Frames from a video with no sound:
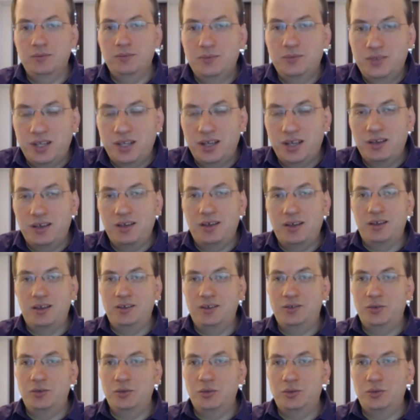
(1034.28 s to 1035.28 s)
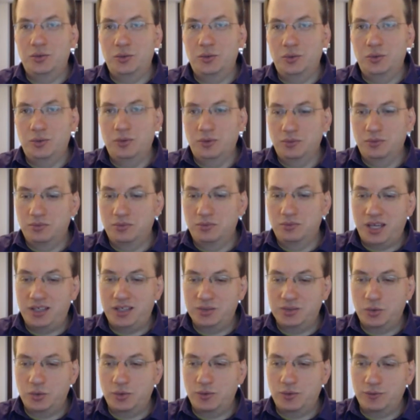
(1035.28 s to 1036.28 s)
take a
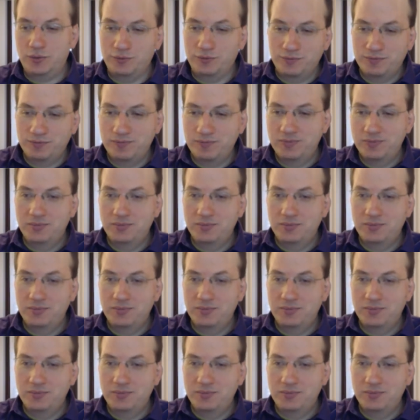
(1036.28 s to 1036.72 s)
sort of